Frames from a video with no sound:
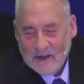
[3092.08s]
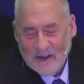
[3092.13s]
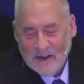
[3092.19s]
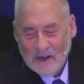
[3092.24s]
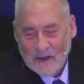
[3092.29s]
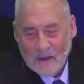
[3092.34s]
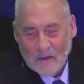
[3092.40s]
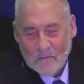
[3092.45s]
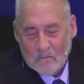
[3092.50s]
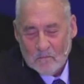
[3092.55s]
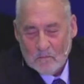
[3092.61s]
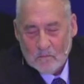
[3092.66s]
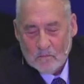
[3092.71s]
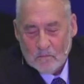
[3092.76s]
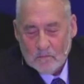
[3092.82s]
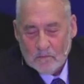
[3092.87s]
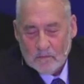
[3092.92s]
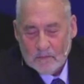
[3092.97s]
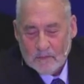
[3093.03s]
Um,
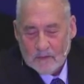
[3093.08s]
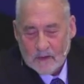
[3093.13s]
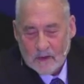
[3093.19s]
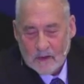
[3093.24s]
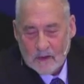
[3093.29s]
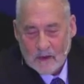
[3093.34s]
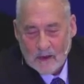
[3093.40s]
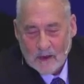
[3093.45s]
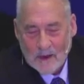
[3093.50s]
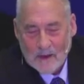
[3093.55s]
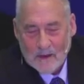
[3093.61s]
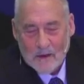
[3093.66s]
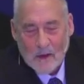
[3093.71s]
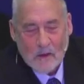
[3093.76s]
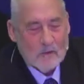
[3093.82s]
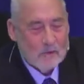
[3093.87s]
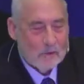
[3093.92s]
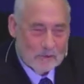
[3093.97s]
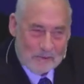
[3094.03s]

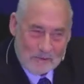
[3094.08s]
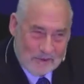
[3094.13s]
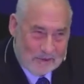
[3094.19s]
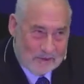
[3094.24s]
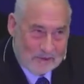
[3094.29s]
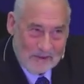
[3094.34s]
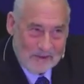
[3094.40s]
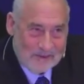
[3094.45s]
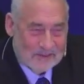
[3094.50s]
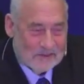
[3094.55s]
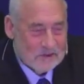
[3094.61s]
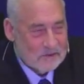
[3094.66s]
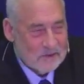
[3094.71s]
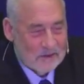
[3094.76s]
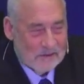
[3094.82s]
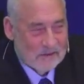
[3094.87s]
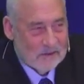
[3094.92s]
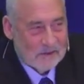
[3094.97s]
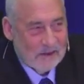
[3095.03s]
another, uh,
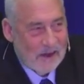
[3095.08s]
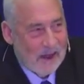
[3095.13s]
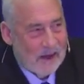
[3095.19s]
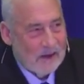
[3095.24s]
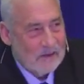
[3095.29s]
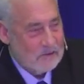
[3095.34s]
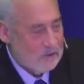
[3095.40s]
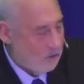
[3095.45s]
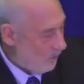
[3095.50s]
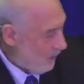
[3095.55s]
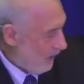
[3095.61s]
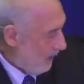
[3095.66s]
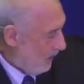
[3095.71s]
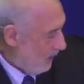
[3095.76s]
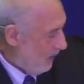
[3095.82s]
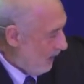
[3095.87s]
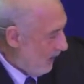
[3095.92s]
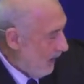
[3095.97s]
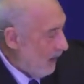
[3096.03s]
just a little anecdote.
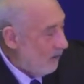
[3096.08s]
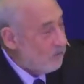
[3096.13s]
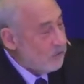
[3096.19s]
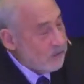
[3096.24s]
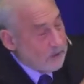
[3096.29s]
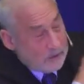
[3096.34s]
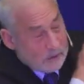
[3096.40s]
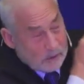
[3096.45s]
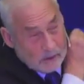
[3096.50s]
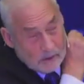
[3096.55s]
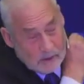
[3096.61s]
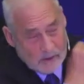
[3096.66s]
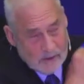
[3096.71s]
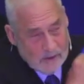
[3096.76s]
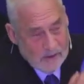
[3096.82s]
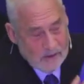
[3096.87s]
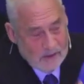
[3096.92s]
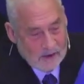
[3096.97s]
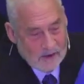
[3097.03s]
Uh, every year,
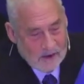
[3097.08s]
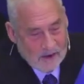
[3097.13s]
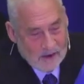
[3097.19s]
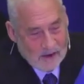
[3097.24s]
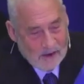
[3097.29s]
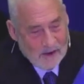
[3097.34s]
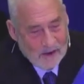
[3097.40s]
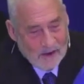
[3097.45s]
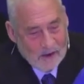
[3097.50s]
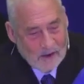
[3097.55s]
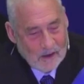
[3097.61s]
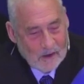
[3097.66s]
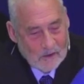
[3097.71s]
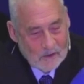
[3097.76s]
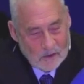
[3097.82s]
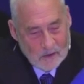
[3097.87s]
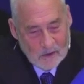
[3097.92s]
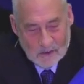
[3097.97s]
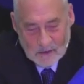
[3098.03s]
uh,
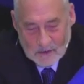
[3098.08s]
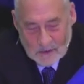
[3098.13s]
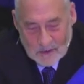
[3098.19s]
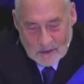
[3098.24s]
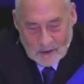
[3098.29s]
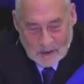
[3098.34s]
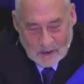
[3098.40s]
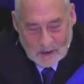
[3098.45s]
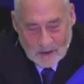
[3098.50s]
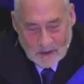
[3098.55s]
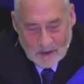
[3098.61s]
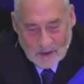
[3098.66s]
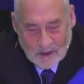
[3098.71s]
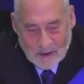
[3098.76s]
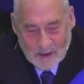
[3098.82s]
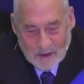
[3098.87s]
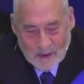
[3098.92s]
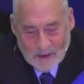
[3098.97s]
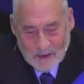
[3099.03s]

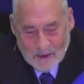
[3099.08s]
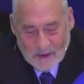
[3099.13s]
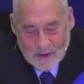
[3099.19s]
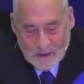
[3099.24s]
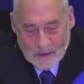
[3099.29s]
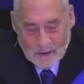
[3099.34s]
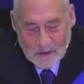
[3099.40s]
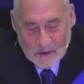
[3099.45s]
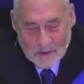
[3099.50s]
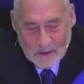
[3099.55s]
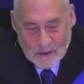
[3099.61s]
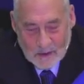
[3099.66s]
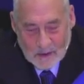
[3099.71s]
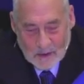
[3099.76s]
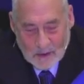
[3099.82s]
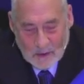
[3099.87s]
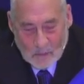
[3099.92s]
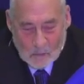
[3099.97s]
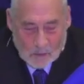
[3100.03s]
uh,
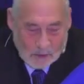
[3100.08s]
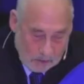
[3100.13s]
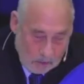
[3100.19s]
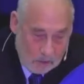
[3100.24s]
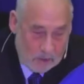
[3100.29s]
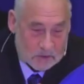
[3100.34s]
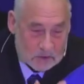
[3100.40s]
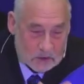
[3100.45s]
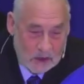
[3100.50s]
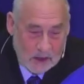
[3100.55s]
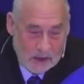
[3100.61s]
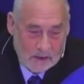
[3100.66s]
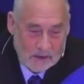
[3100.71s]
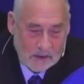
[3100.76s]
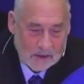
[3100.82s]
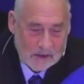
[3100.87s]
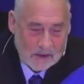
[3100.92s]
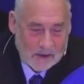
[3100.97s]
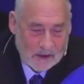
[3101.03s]
when I go to
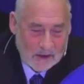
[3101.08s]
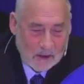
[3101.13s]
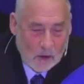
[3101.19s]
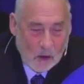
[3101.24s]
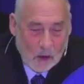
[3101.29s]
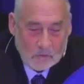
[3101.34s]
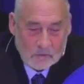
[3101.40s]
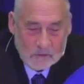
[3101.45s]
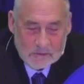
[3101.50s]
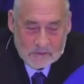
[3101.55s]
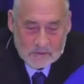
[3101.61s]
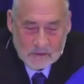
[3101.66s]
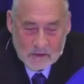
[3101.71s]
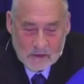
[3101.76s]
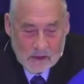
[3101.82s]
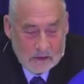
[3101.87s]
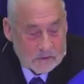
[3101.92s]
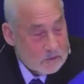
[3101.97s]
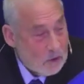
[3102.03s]
China, I, I often
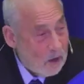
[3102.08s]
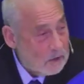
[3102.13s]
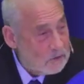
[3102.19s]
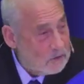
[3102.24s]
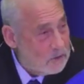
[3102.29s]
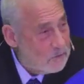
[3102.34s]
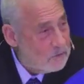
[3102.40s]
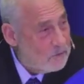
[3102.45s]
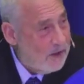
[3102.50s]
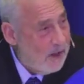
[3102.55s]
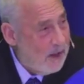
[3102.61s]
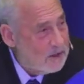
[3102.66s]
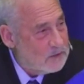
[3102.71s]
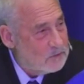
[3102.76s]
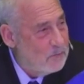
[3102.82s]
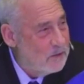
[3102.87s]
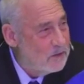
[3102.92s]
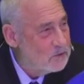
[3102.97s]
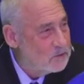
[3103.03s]
uh, talk to the
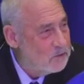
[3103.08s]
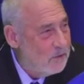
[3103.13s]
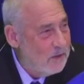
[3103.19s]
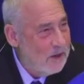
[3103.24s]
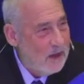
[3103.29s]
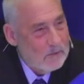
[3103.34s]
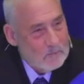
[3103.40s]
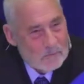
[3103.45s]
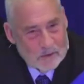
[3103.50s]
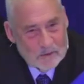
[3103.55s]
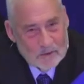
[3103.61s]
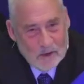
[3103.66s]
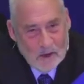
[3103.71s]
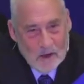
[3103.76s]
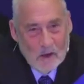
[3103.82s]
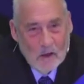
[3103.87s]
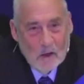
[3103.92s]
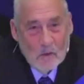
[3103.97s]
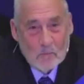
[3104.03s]
finance minister, and I've been
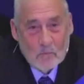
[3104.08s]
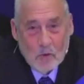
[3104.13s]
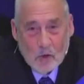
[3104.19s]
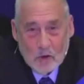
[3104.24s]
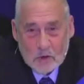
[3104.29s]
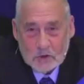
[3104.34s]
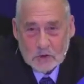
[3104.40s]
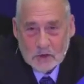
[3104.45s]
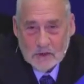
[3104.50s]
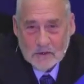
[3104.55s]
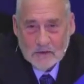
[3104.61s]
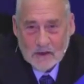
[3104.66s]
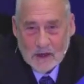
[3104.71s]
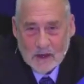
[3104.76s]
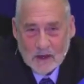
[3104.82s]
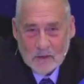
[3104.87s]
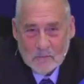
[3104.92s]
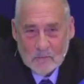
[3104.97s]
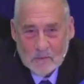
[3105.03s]
pushing
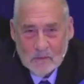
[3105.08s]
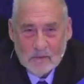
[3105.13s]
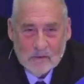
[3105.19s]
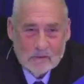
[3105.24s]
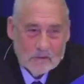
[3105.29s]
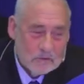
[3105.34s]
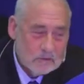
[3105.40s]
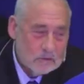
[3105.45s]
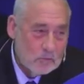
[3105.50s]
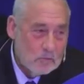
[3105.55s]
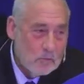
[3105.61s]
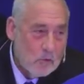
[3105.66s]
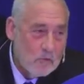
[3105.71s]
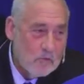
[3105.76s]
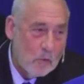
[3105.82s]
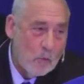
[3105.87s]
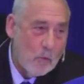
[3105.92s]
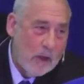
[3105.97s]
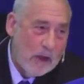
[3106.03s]
them to
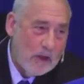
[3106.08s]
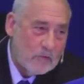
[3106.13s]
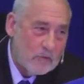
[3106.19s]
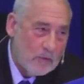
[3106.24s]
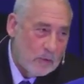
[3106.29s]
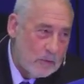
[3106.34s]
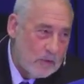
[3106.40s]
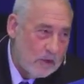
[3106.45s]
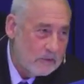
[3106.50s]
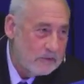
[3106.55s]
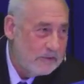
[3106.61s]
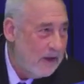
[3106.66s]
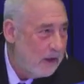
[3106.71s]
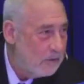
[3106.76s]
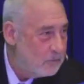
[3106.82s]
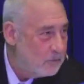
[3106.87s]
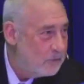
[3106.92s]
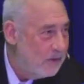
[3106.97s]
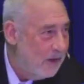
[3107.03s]
move away from their
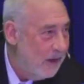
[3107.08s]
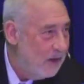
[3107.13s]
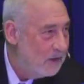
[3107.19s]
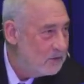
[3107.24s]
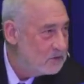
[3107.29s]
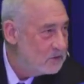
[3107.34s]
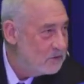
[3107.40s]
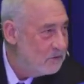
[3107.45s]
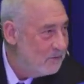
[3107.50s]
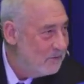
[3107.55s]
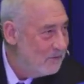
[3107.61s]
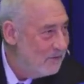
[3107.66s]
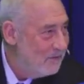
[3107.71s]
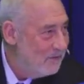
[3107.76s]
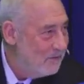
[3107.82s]
debt finance